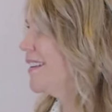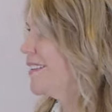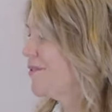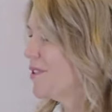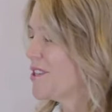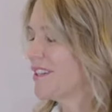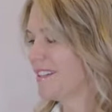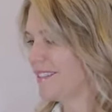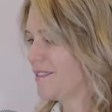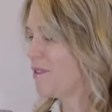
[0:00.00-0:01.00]
in, in the future
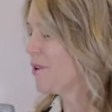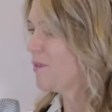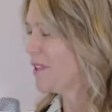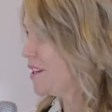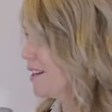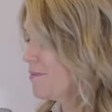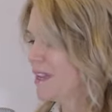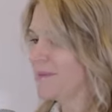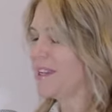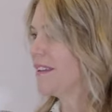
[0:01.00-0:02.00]
and throughout the year,
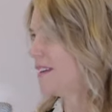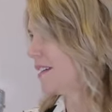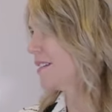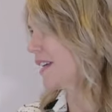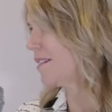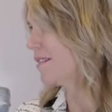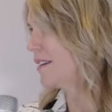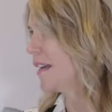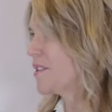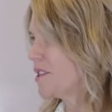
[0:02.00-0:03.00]
maybe, and, and again
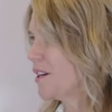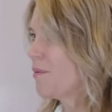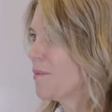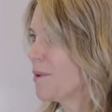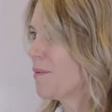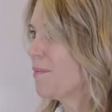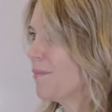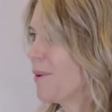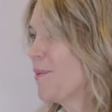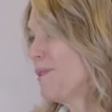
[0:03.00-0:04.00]
next year when we're
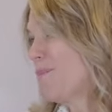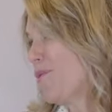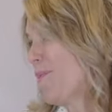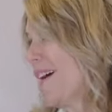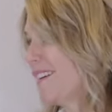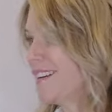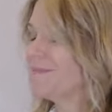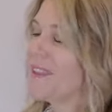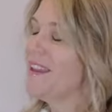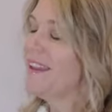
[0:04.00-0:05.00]
probably both back here.
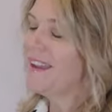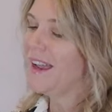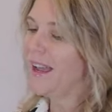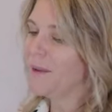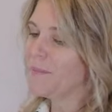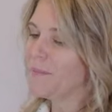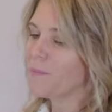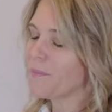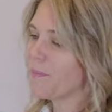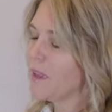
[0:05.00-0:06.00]
Yeah. Um,
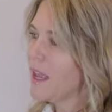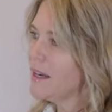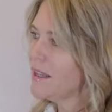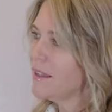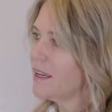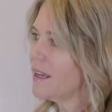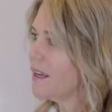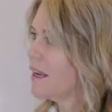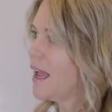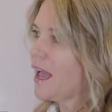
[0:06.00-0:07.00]

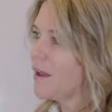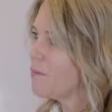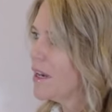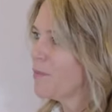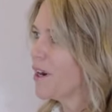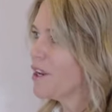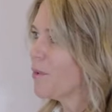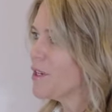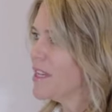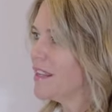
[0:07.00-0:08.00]
anything, any parting
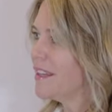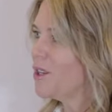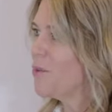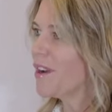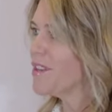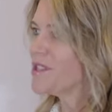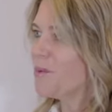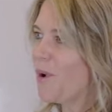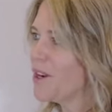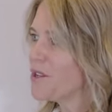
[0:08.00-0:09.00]
words, anything you want us to
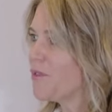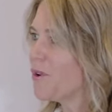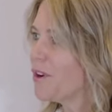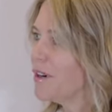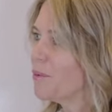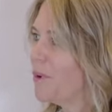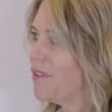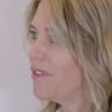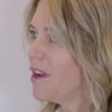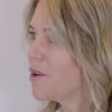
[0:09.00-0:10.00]
watch for
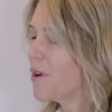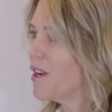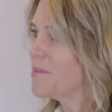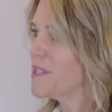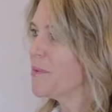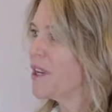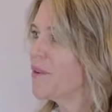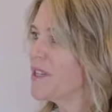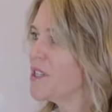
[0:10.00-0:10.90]
with Aqua Comms as we go into